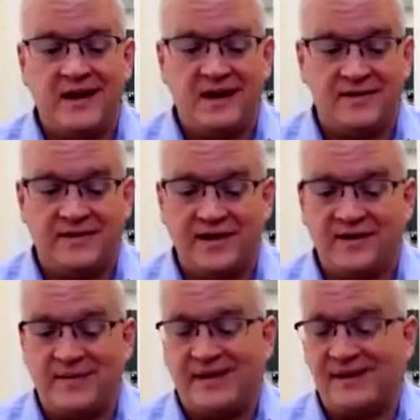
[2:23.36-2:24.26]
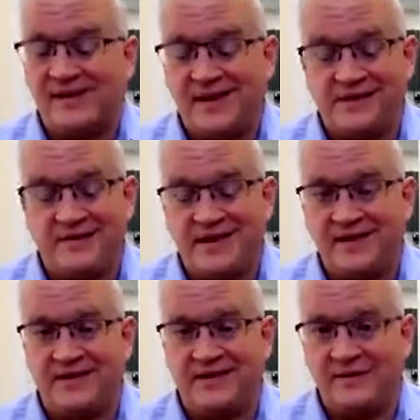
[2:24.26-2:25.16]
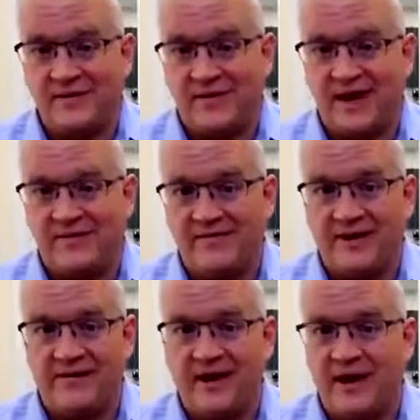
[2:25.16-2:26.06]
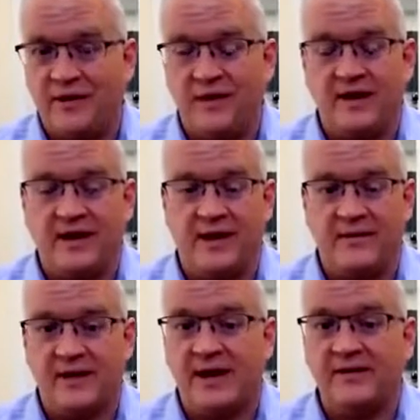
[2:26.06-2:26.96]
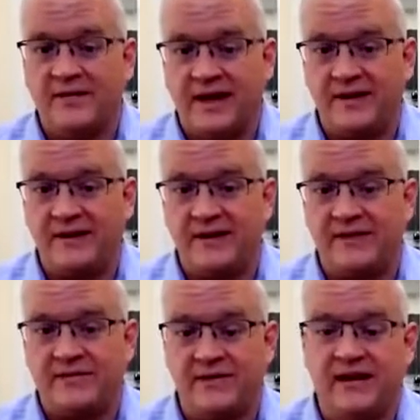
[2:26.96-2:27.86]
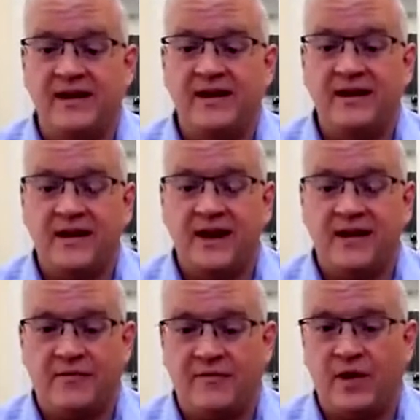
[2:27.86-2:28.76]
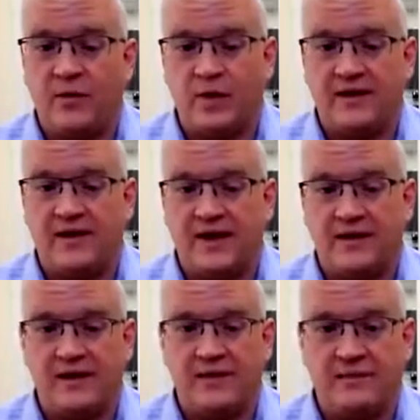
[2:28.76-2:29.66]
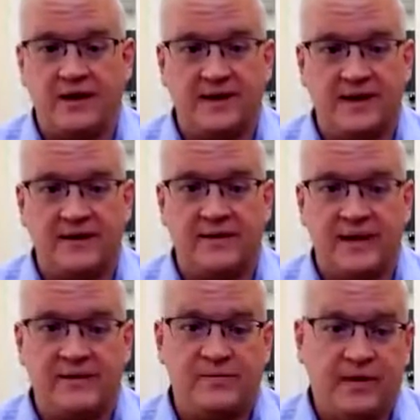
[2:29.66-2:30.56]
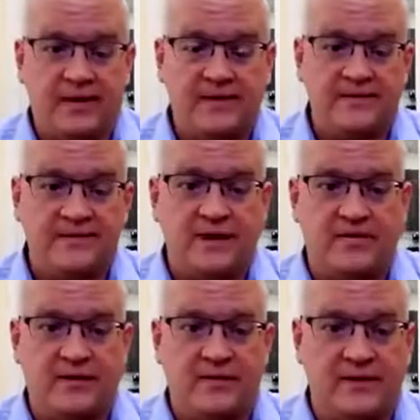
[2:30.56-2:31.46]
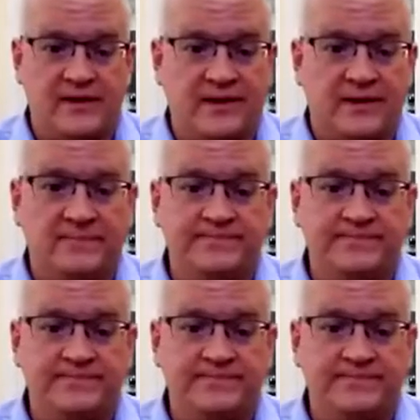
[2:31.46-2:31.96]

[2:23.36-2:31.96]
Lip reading: So I think there's been a ton of challenges that we've had to figure out collectively as an industry that we've all worked together to really get to the best point over the course of the year.